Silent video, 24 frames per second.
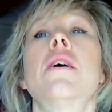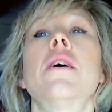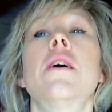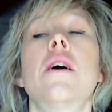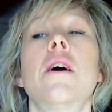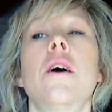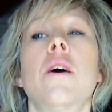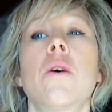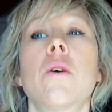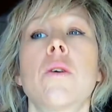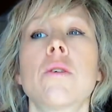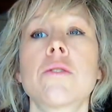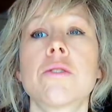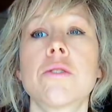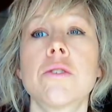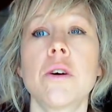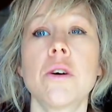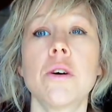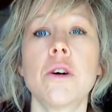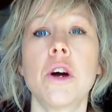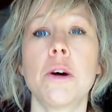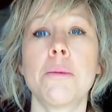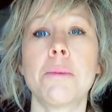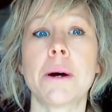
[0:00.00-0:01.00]
Also
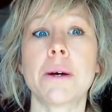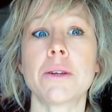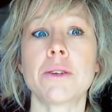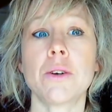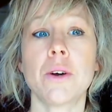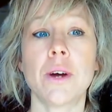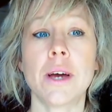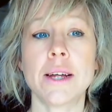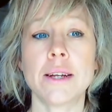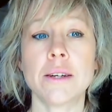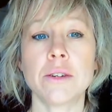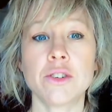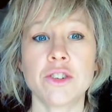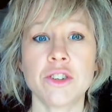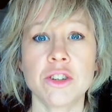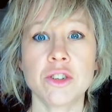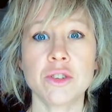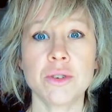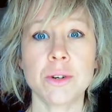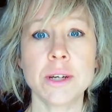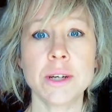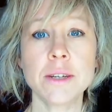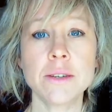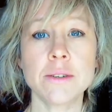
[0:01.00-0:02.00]
about your energy
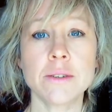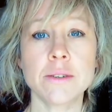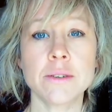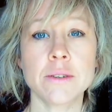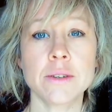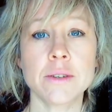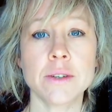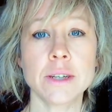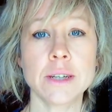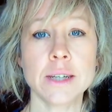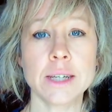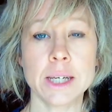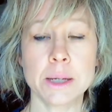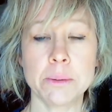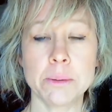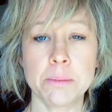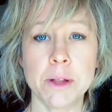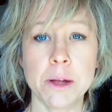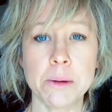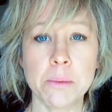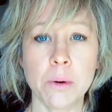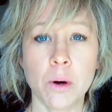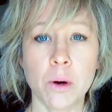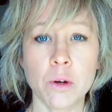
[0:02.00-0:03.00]
drinks, keep
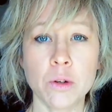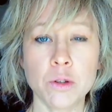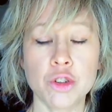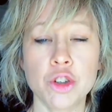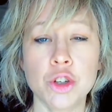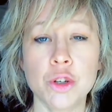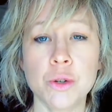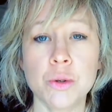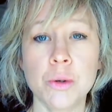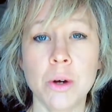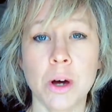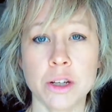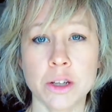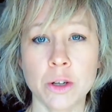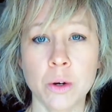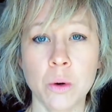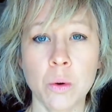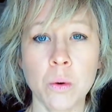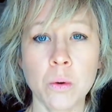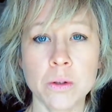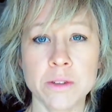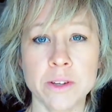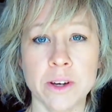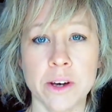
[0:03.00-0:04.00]
them on you at all
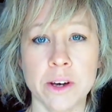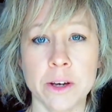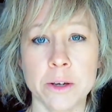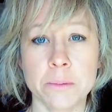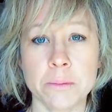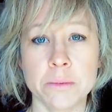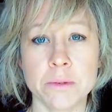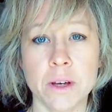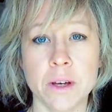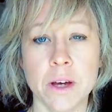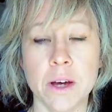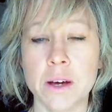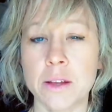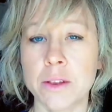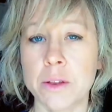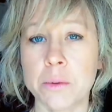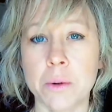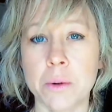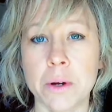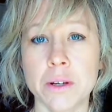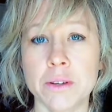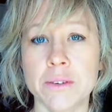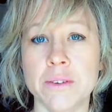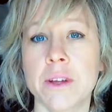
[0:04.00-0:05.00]
times,
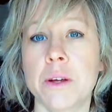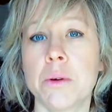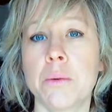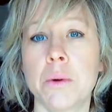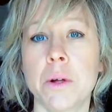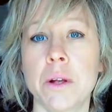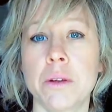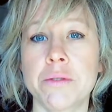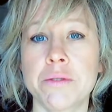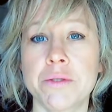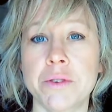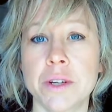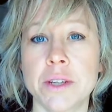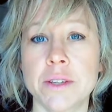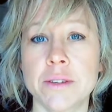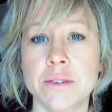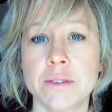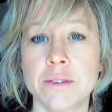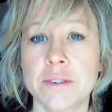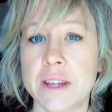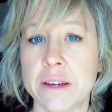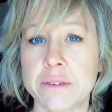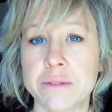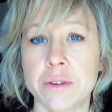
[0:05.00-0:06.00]
otherwise they will freeze
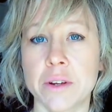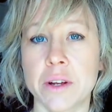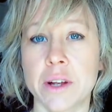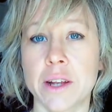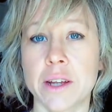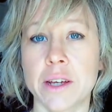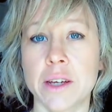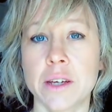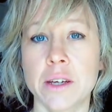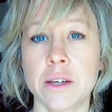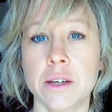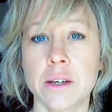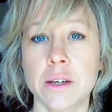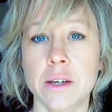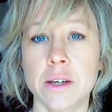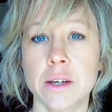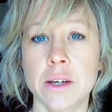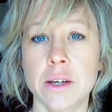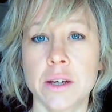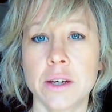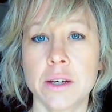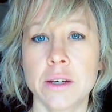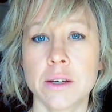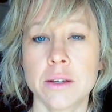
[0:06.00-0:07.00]
definitely.
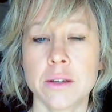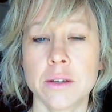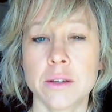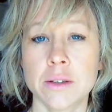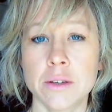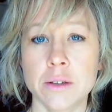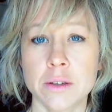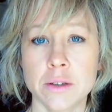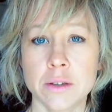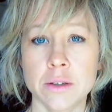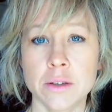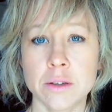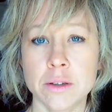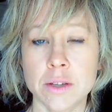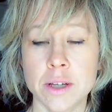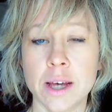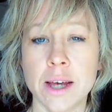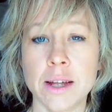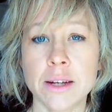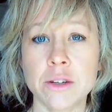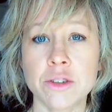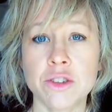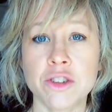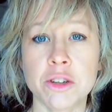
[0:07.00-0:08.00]
The
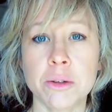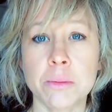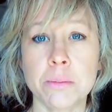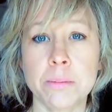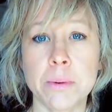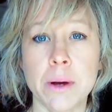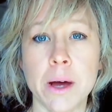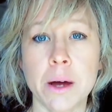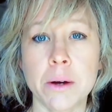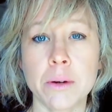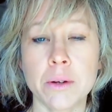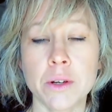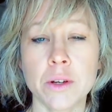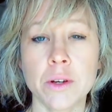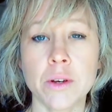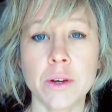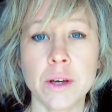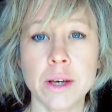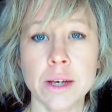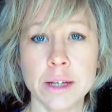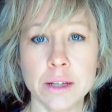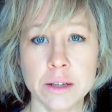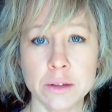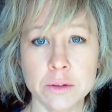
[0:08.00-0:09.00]
energy powder
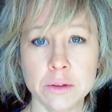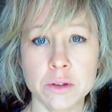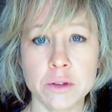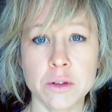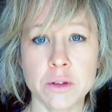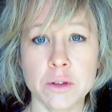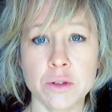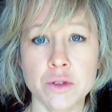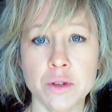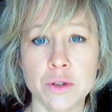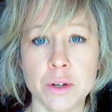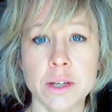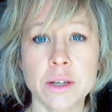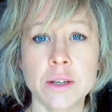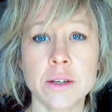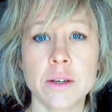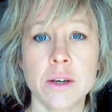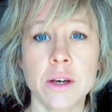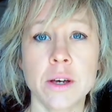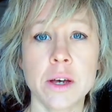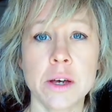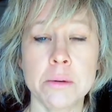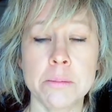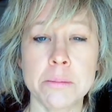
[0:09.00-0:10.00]
in the drink
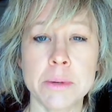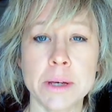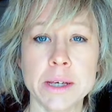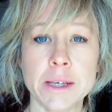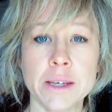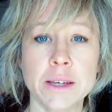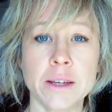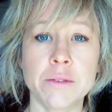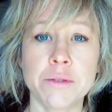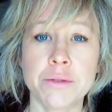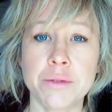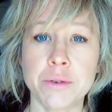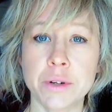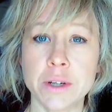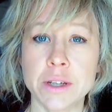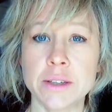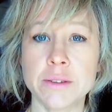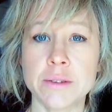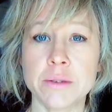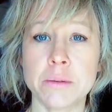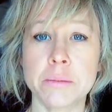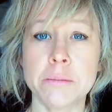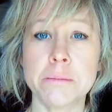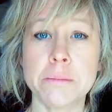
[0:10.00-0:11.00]
make it freeze
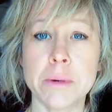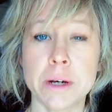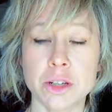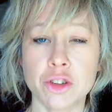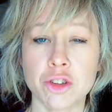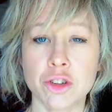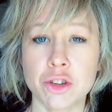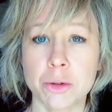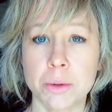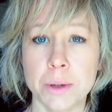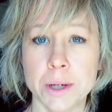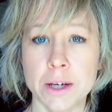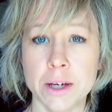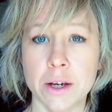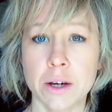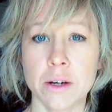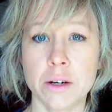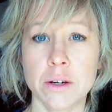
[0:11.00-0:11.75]
much quicker.